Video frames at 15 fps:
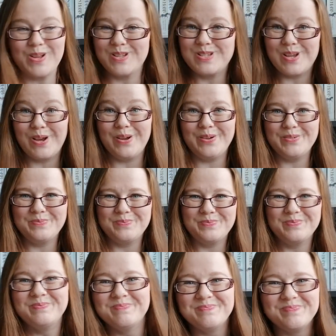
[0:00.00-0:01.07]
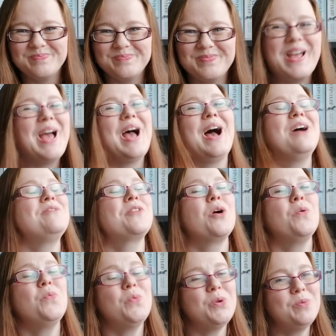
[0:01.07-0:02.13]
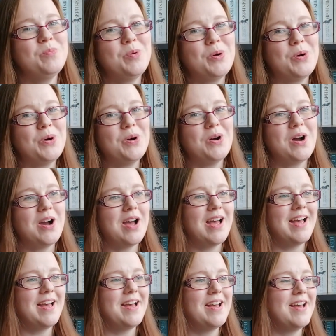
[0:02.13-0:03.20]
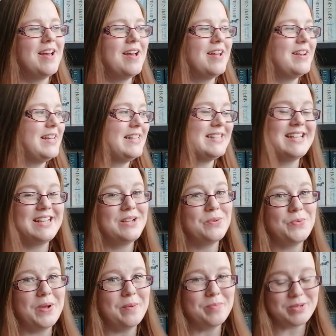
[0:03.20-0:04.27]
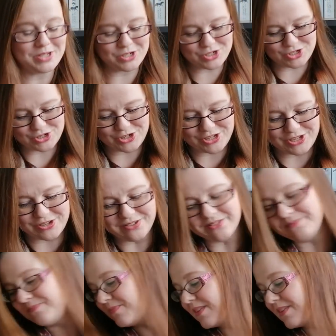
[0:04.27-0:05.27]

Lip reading: So I've got one more knitting whip to show you.